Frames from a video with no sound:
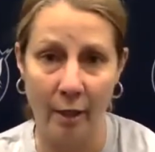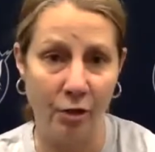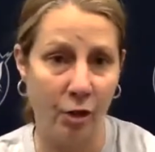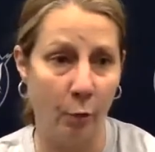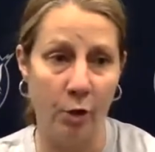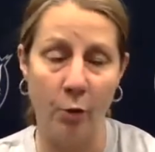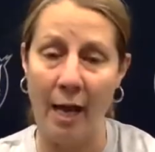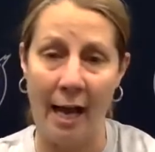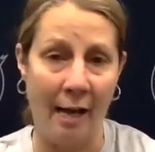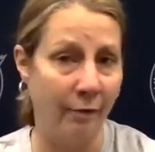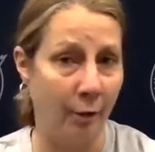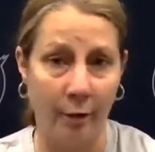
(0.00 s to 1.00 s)
So when you
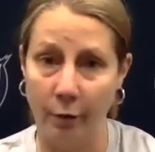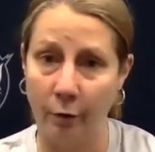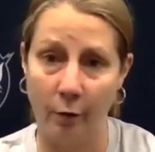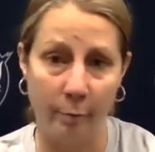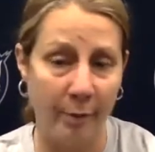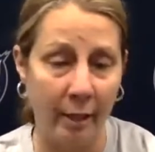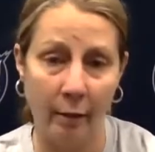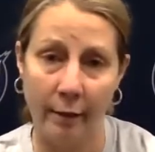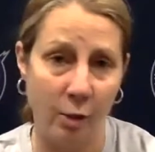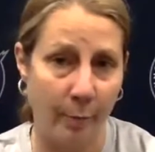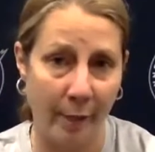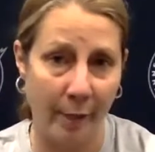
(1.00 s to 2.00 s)
have her, you're immediately
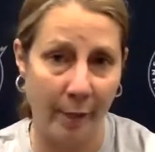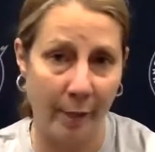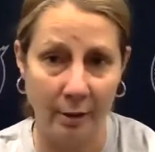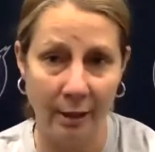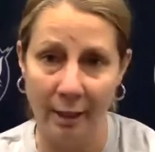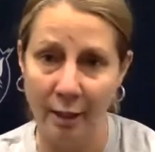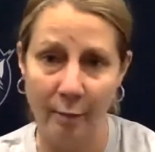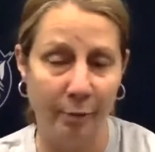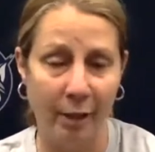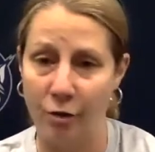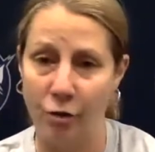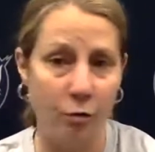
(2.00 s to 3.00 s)
special
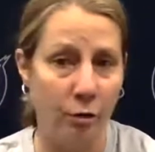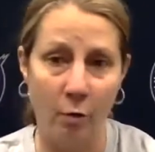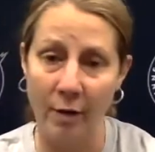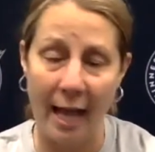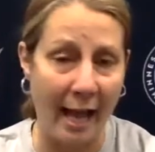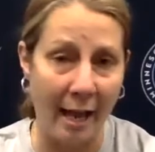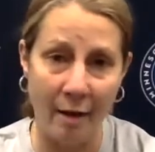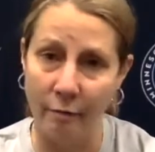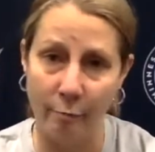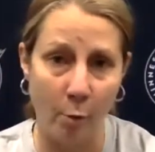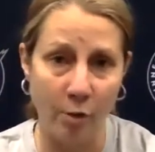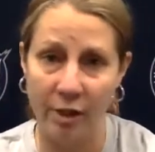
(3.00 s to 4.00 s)
because you don't have,
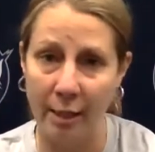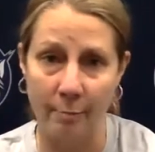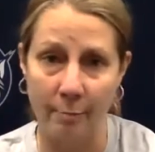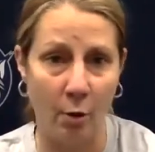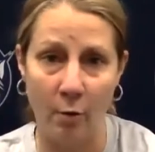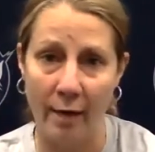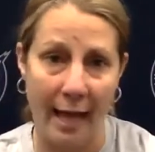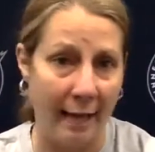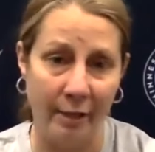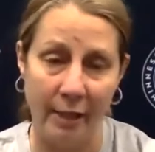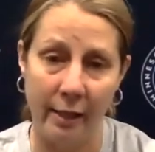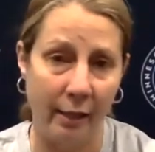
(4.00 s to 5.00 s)
most teams don't have
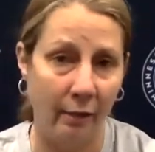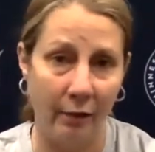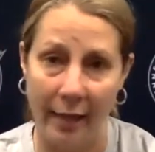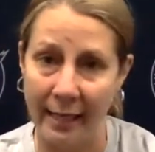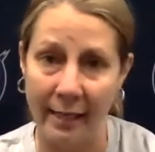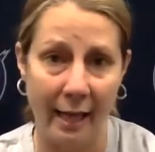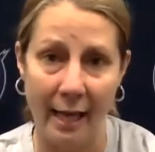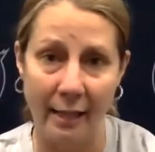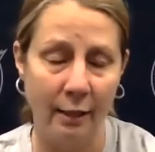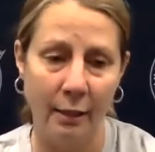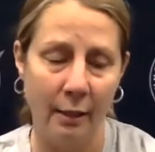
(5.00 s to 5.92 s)
anything like that.